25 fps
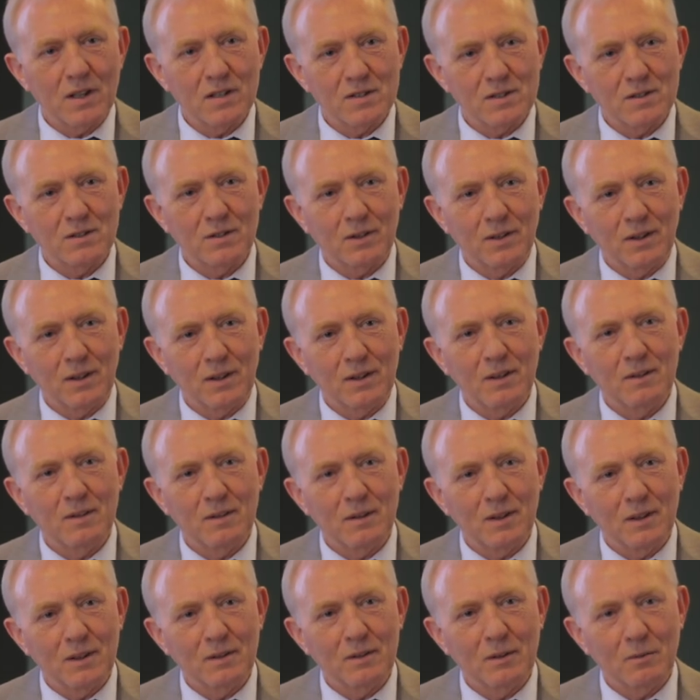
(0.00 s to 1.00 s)
history
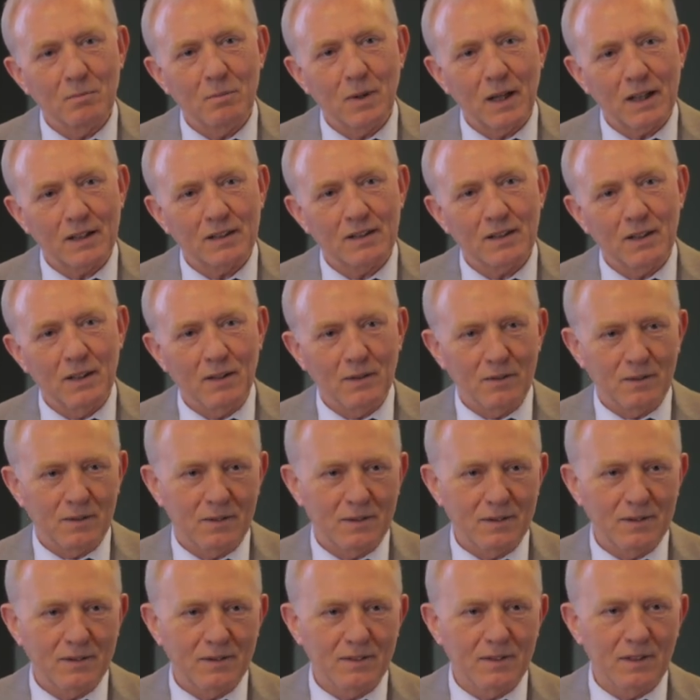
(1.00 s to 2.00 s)
and your
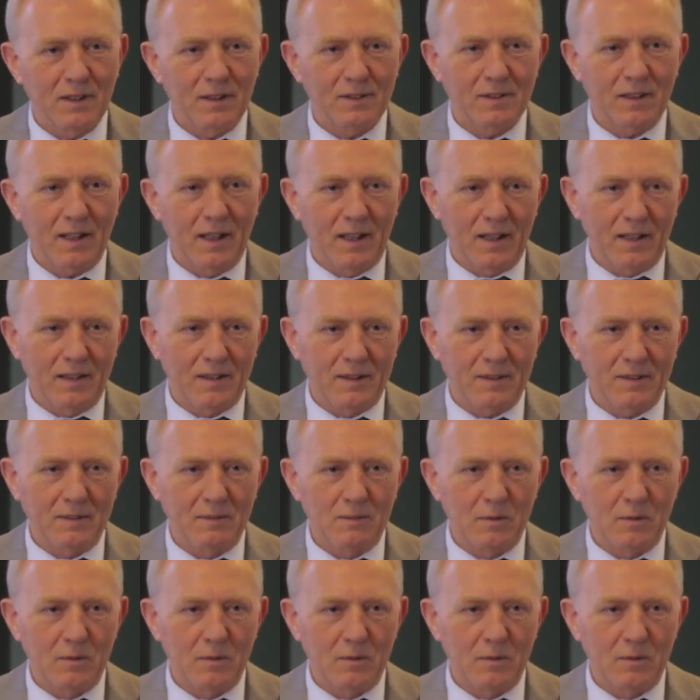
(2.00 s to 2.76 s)
background at the end.